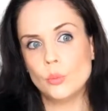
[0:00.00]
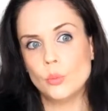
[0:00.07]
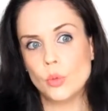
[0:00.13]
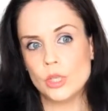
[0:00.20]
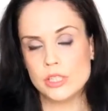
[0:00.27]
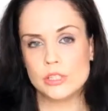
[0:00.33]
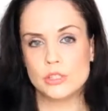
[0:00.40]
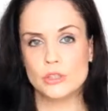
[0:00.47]

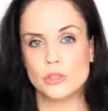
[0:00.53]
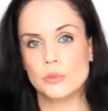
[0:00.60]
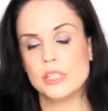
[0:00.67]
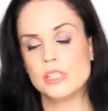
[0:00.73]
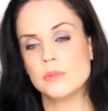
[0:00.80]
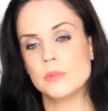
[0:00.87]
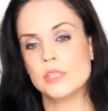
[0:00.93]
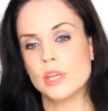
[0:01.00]
once the 2
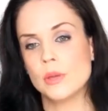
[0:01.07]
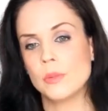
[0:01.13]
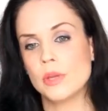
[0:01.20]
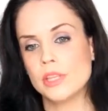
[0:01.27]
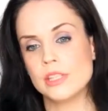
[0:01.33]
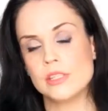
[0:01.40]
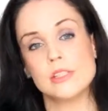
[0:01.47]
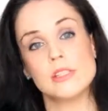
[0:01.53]
weeks was up,
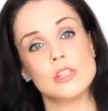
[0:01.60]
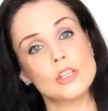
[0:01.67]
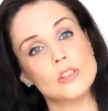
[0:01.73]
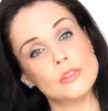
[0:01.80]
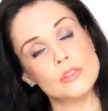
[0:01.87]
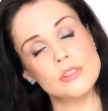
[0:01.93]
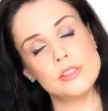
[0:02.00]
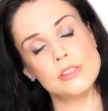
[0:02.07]
I then
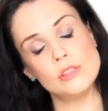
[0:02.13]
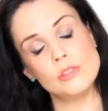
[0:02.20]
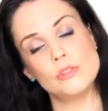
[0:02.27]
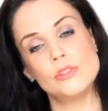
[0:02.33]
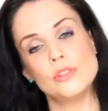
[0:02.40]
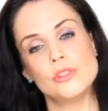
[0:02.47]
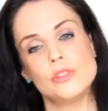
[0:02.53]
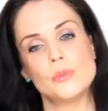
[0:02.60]
started on the
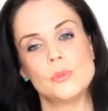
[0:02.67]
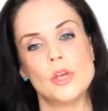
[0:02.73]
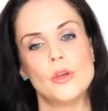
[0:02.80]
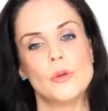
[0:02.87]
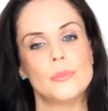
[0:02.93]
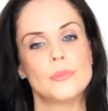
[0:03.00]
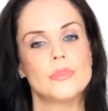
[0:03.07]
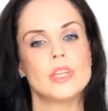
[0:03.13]
solution as
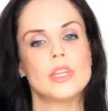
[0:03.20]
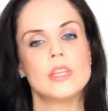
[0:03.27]
well.